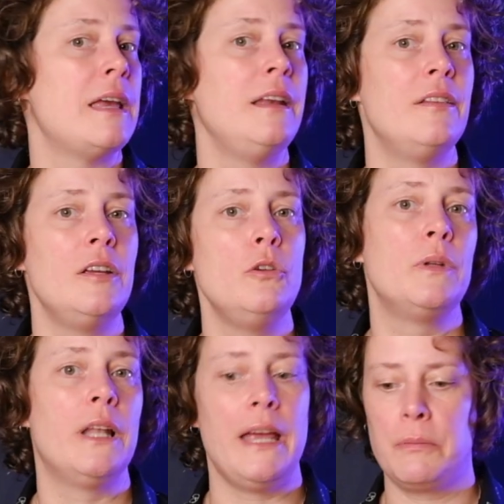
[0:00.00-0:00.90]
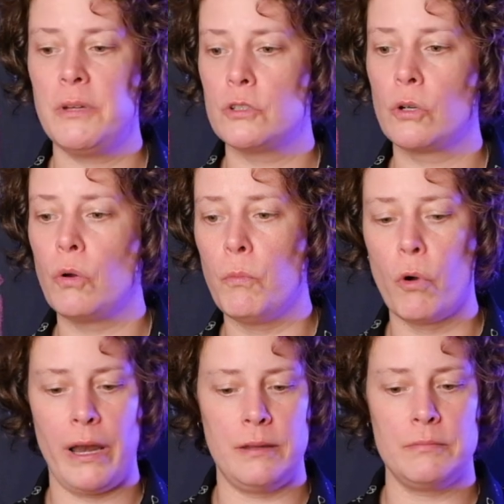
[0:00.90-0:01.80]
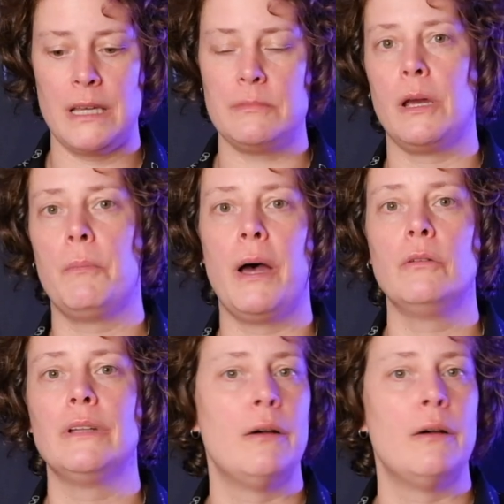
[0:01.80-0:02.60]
anything you would like me to go more in depth about.